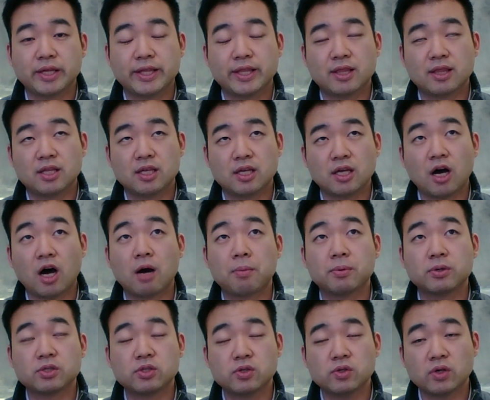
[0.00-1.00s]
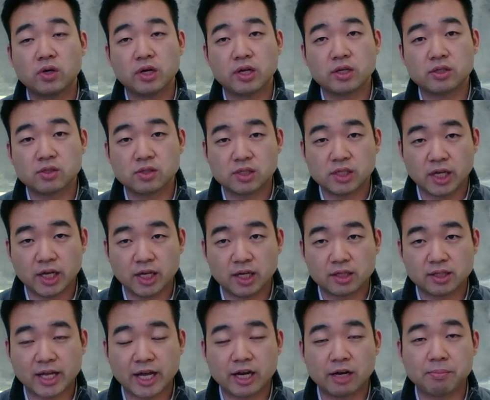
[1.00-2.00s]
the opportunity to take
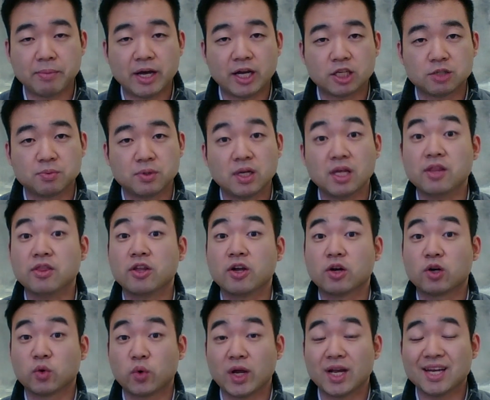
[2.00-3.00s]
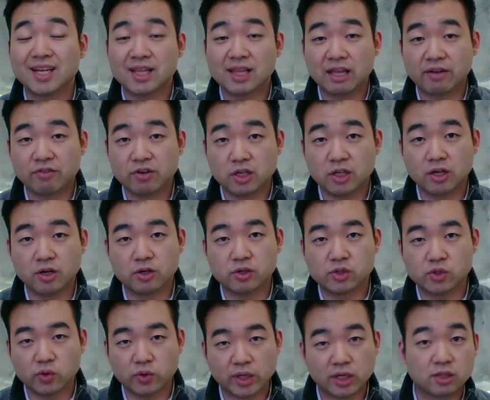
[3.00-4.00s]
data management in their grade 11 year so
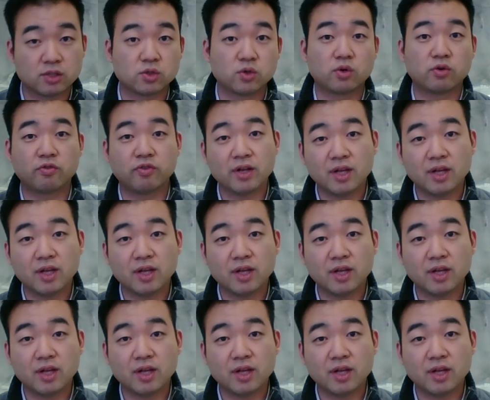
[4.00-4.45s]
they can sort of